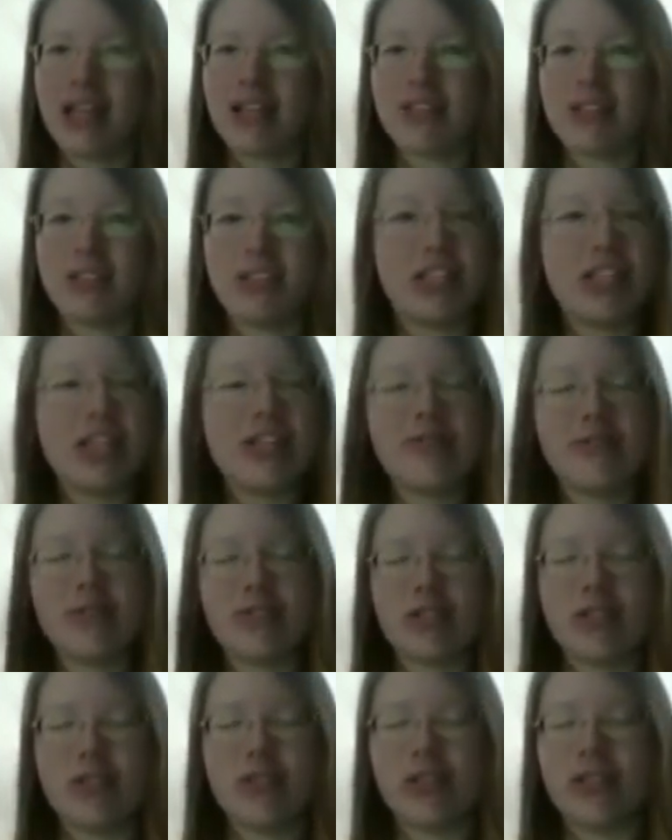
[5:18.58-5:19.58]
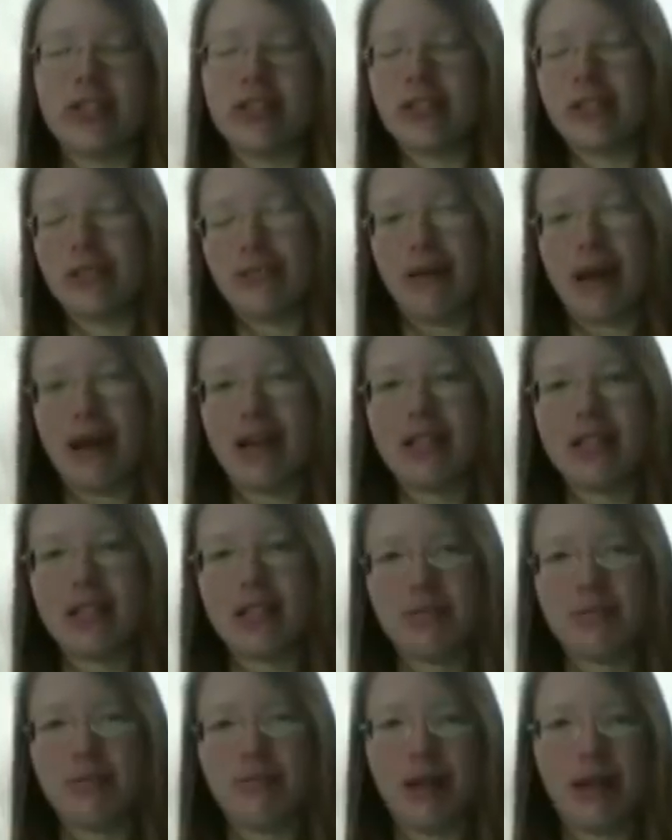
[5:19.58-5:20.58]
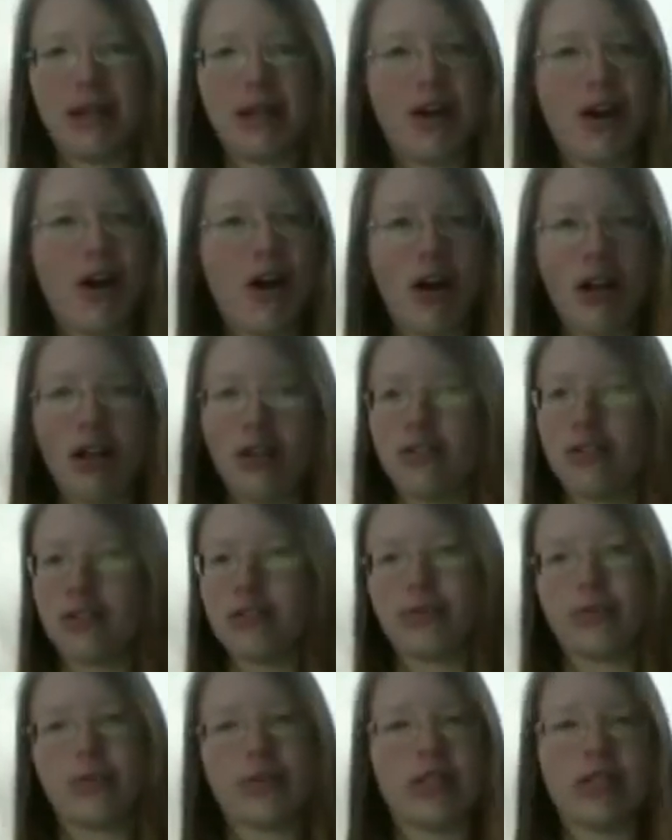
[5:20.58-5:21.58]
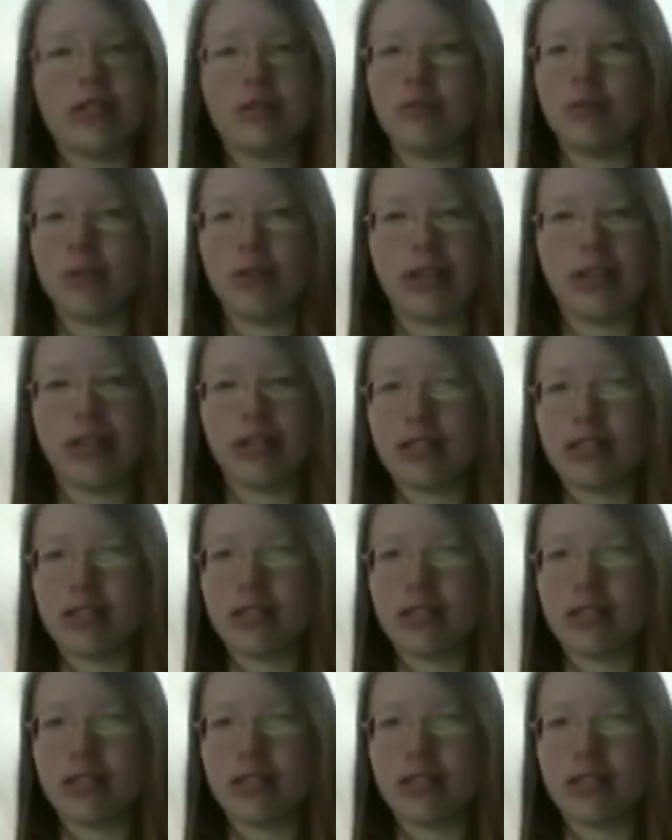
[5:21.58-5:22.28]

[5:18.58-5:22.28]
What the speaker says: The Jeeves stories are the best, but all of his work is brilliant.